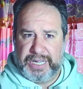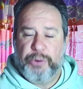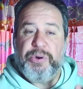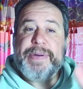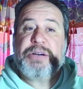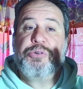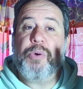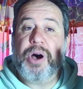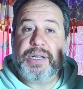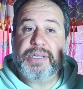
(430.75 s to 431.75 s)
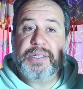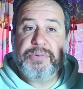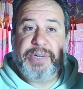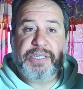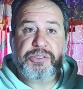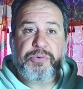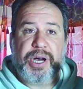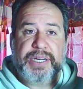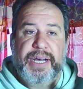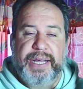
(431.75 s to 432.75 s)
What about Quan, the witness
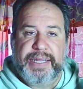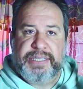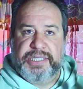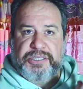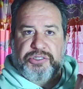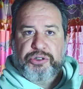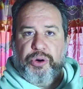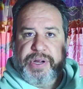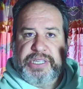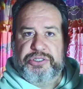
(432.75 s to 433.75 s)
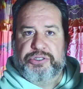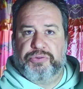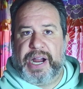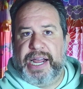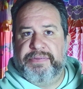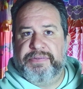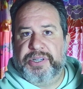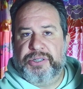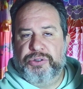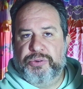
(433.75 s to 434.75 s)
Quan? This is Tory's
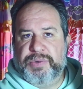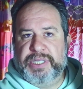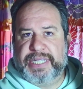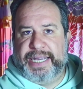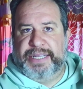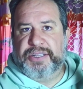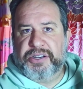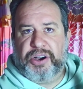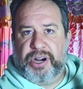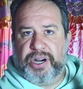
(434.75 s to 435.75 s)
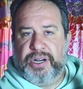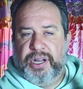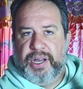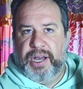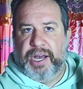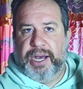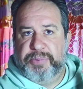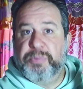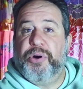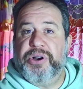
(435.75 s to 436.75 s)
driver who was in the car,
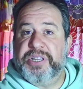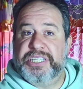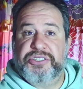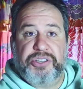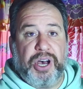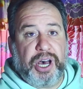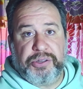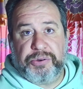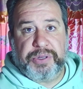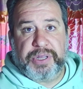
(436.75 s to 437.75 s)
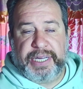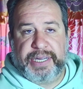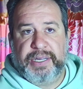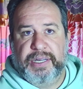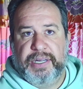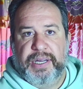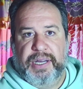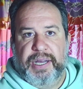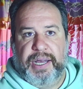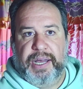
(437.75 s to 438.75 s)
purportedly saw the whole thing.
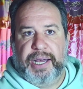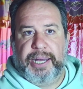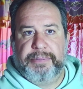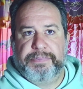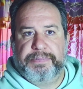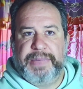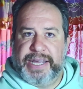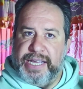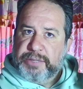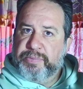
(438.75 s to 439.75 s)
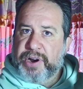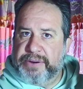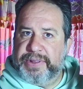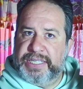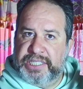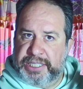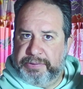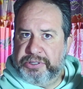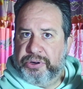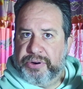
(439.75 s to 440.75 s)
Now, he has a prior relationship
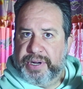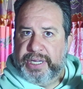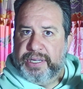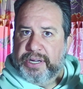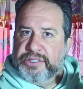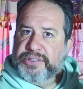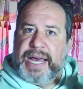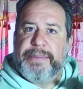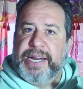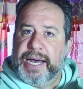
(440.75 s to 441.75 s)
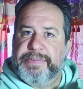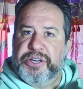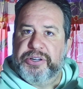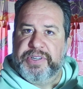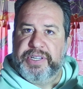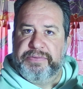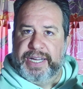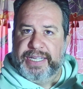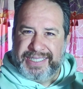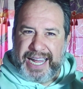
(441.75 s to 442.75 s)
with Tory, so that may not be good for the
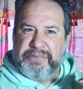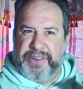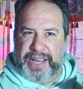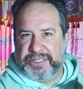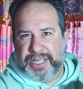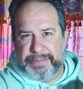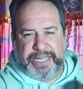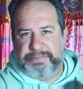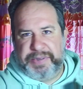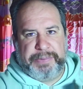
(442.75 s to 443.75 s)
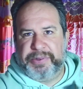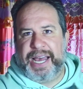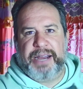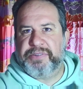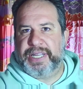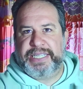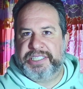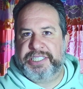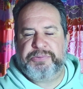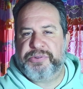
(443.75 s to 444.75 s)
defense. It's not fatal. I mean, people have
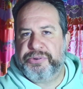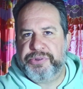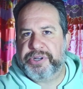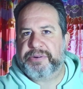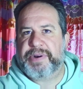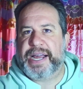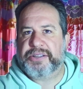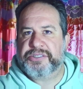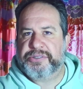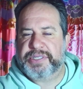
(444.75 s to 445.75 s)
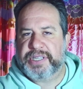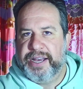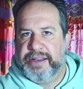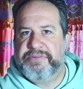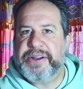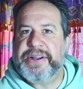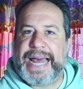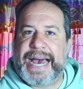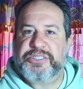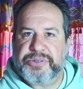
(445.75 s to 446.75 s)
relationships with who they're around, so it's very
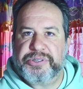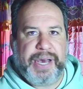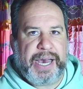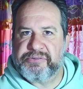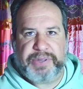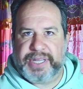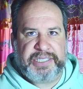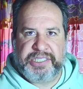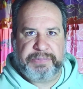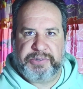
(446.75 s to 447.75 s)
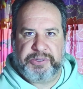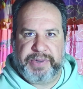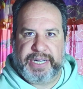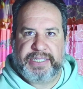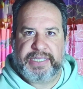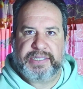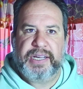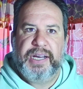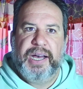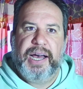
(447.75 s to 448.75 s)
natural you have a relationship with the witnesses.
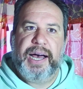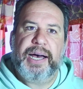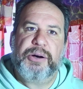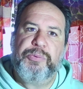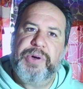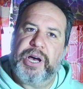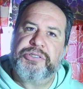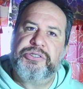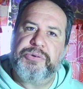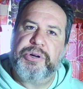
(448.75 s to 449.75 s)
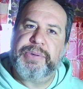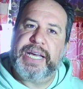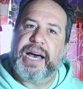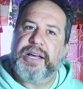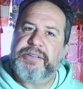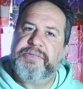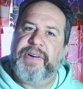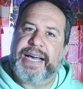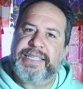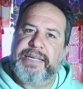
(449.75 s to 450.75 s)
We also don't know what the other
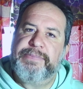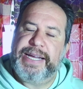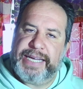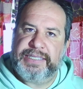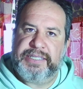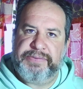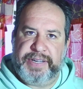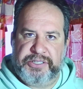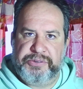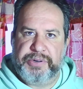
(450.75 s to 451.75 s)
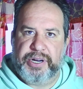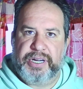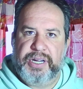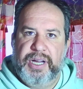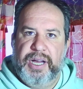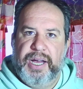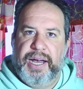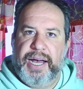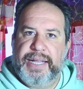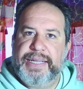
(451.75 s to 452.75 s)
facts he may testify to
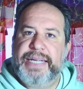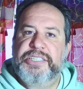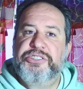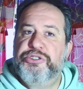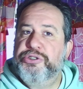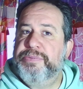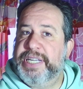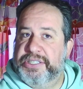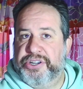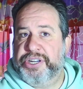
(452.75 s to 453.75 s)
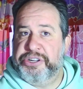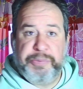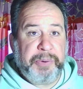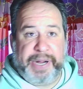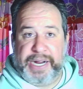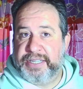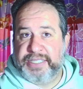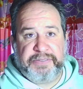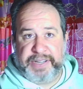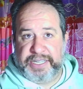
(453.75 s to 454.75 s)
are. Let's assume the attorney who prepared
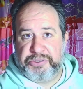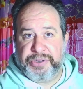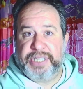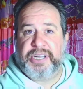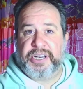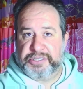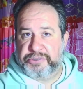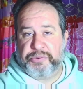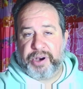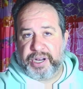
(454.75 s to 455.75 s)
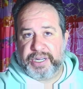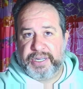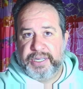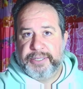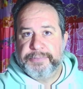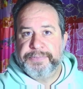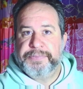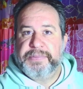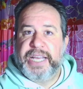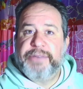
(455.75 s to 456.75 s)
to defend Tory talked to Quan.
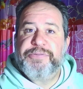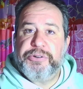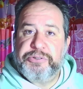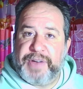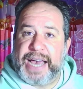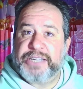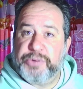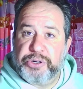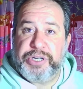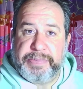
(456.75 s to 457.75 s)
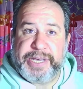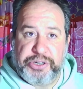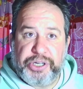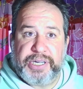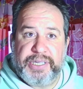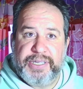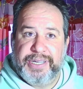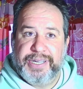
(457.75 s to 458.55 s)
If those facts were going to be good,